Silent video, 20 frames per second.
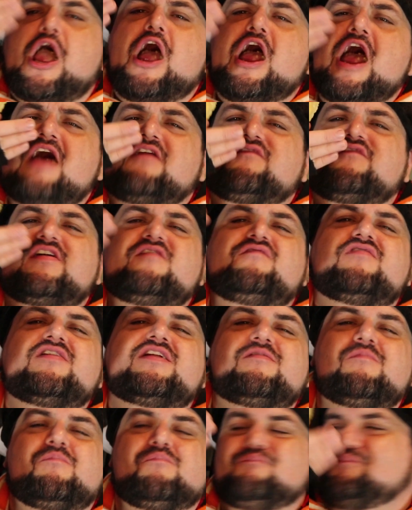I haven't
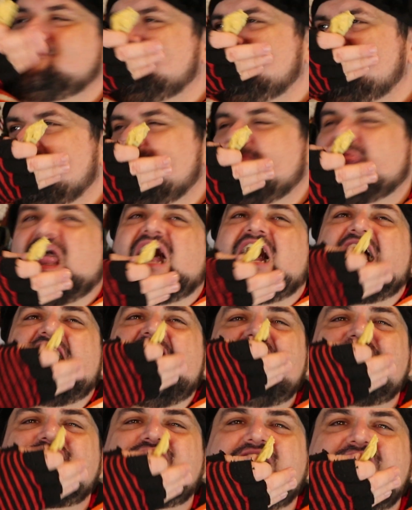even, I
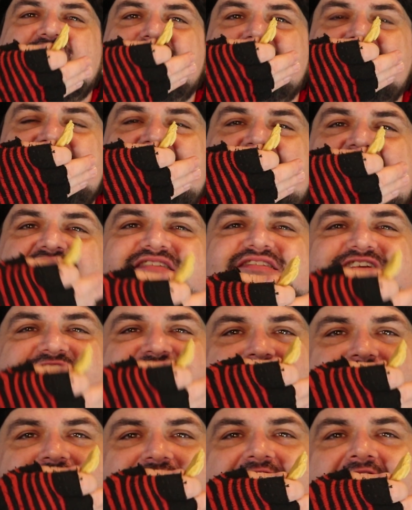haven't even had
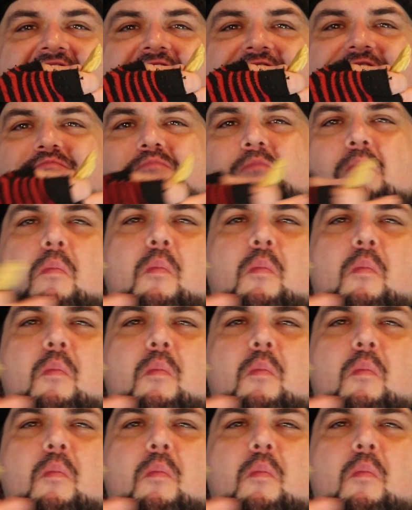dinner yet.